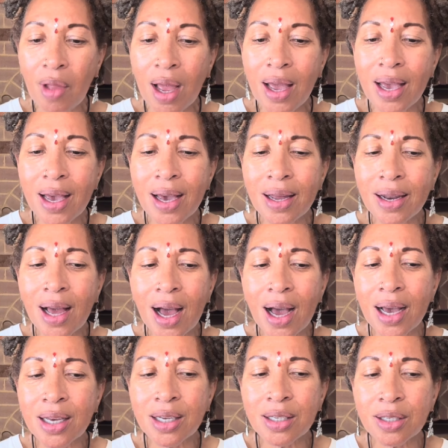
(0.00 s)
And
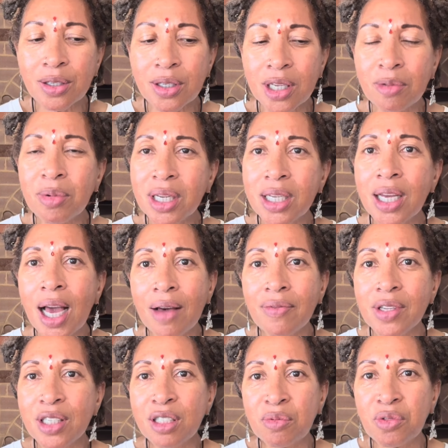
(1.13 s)
I typically have
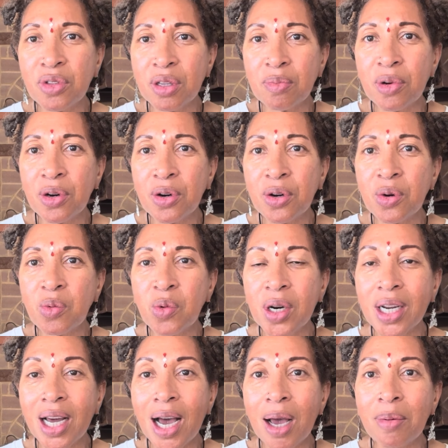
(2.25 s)
this smoothie bowl when
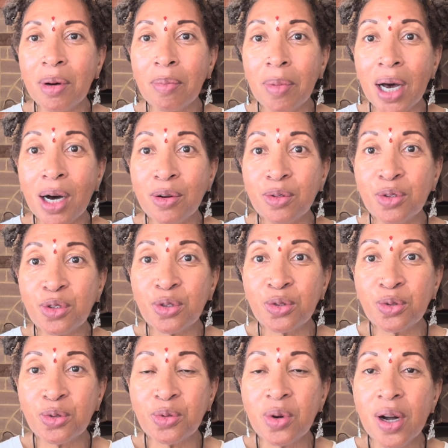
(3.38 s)
I'm about
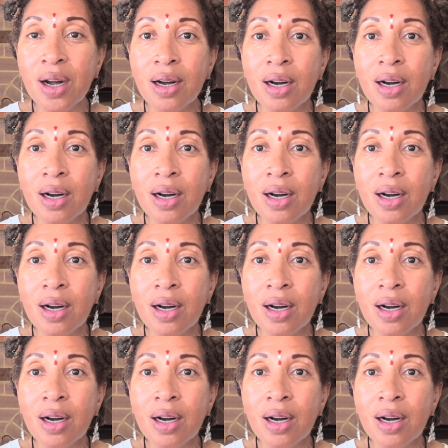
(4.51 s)
to